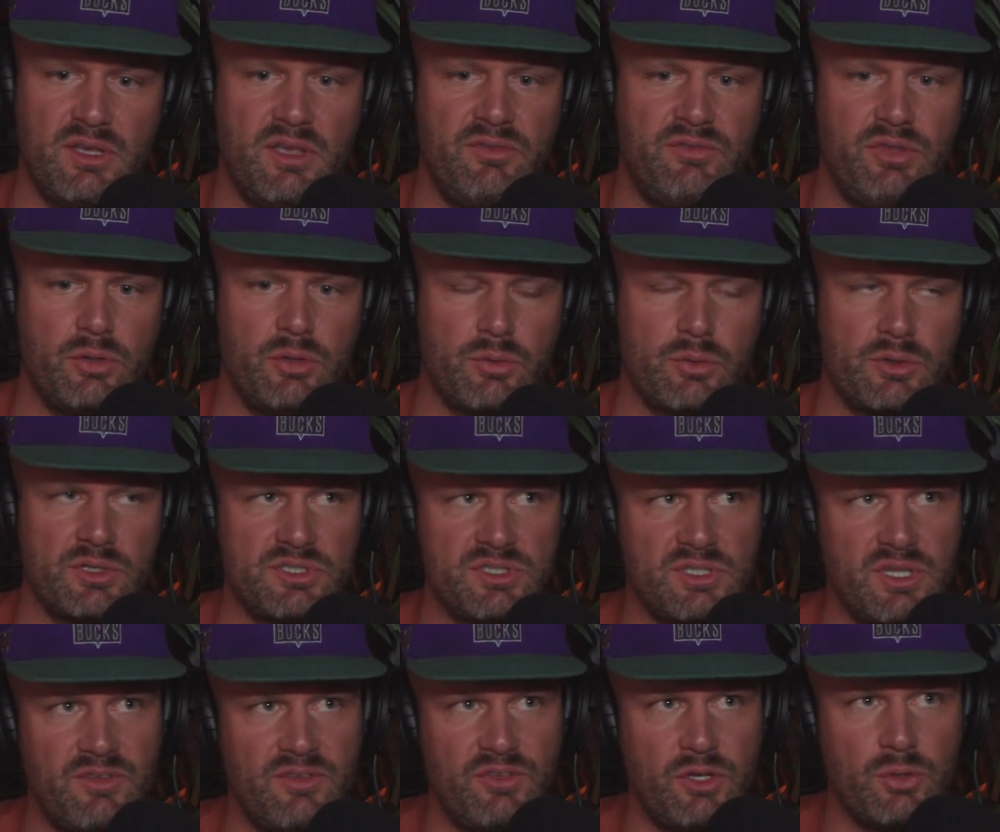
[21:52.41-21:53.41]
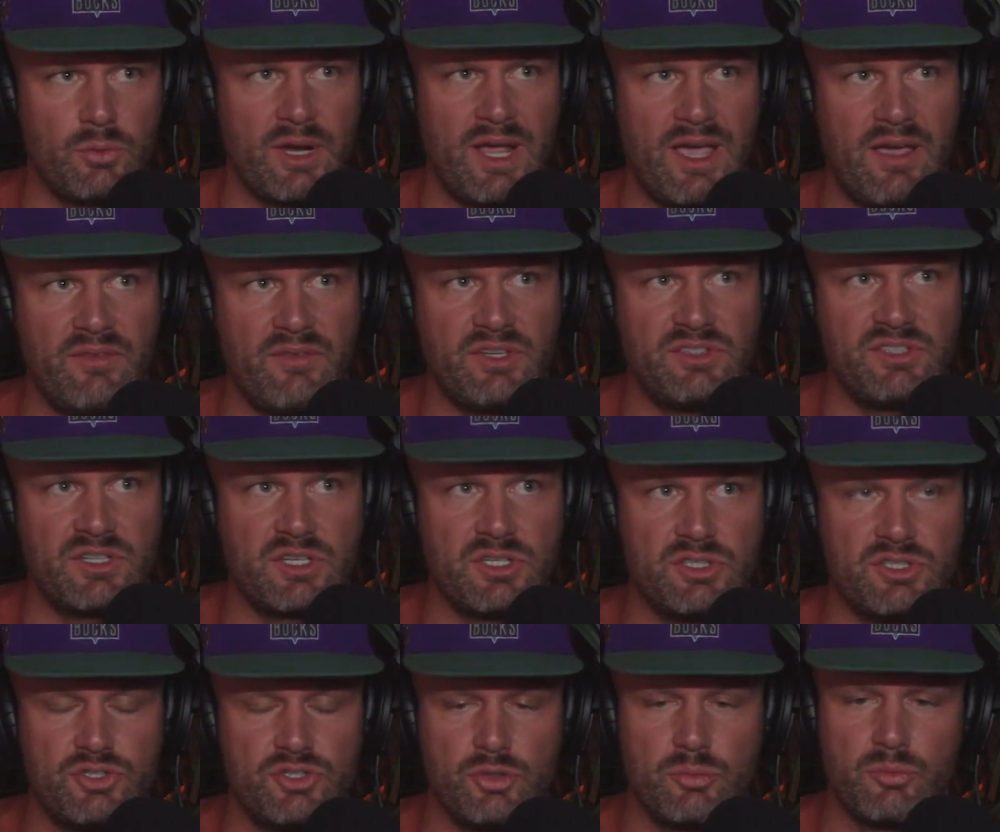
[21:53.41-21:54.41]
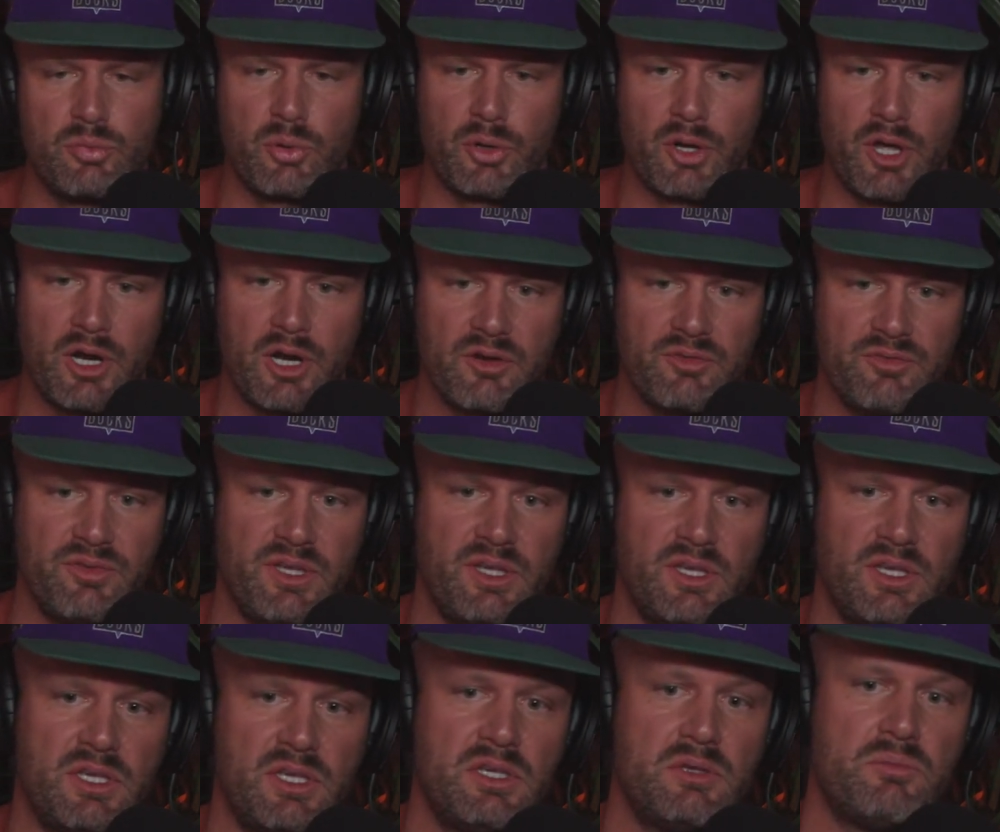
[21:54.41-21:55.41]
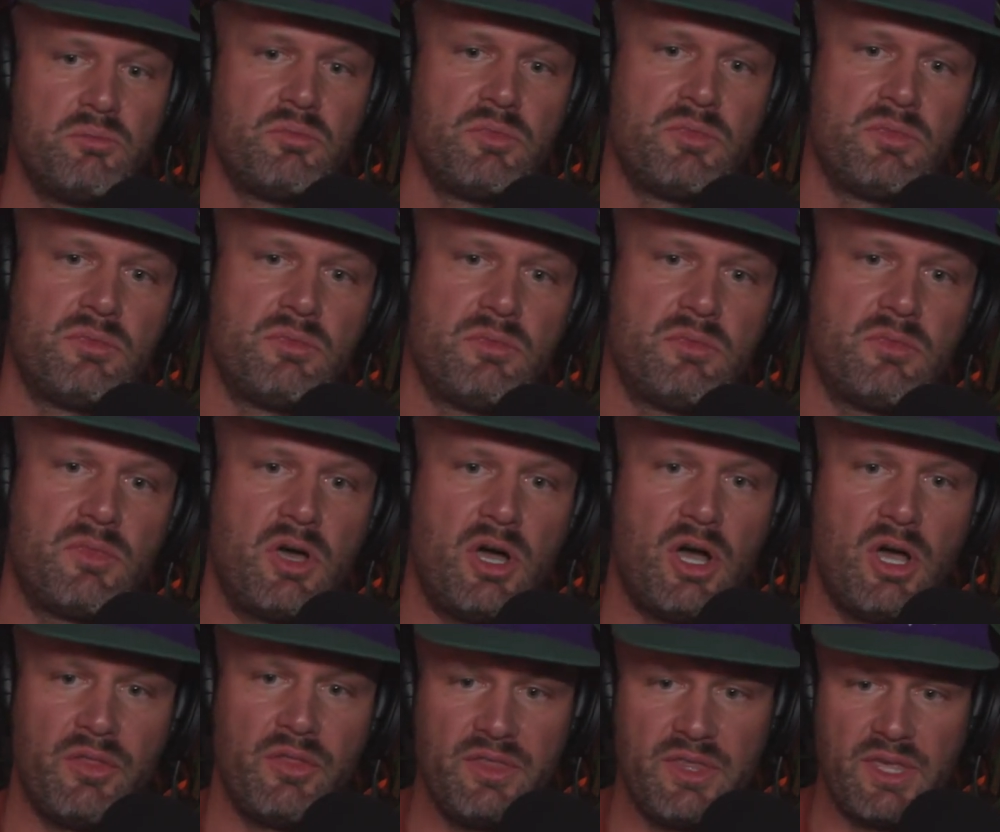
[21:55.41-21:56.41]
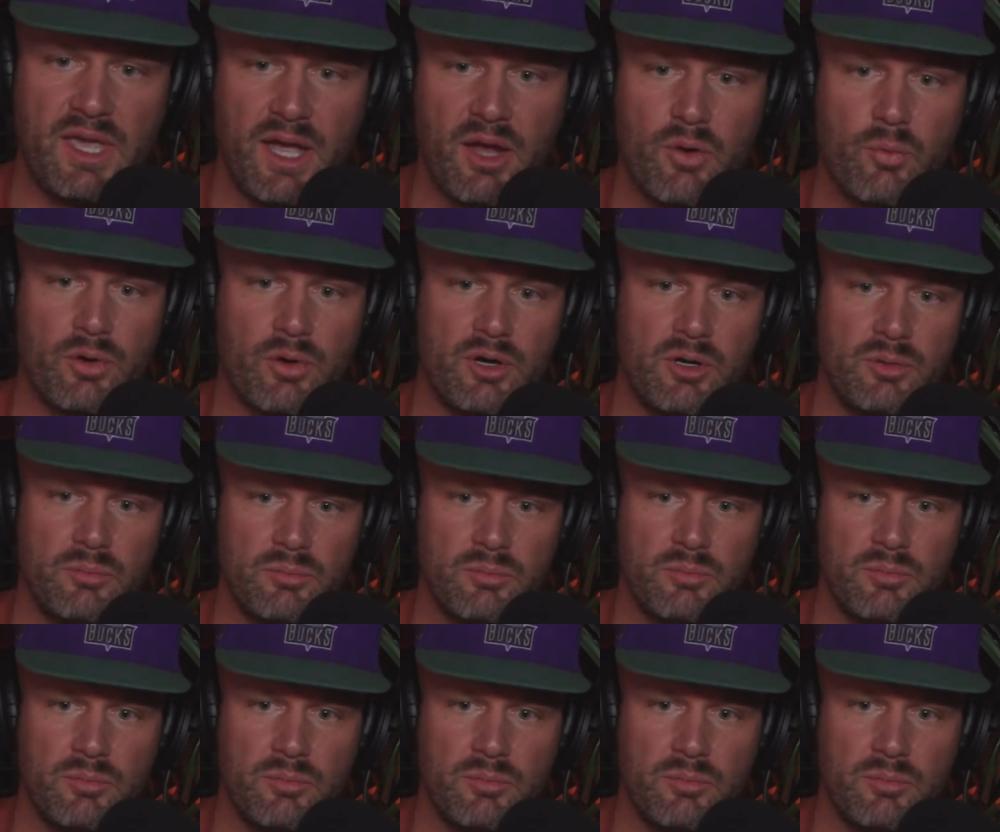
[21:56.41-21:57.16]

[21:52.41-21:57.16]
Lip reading: if you were having to consume pornography on the hour,